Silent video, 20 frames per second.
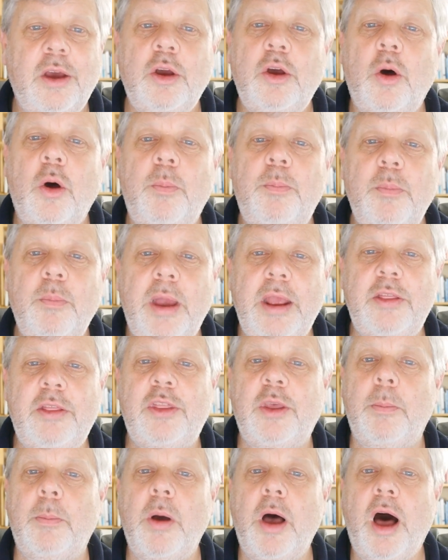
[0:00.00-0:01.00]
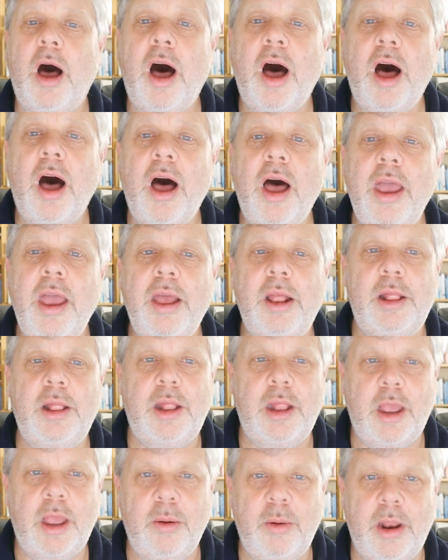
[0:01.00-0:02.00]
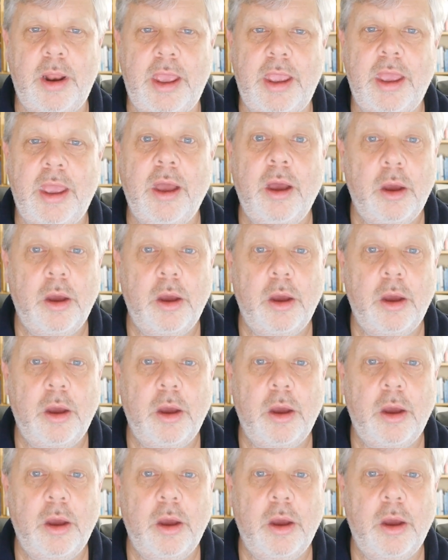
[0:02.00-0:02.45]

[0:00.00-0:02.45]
God made them high and lowly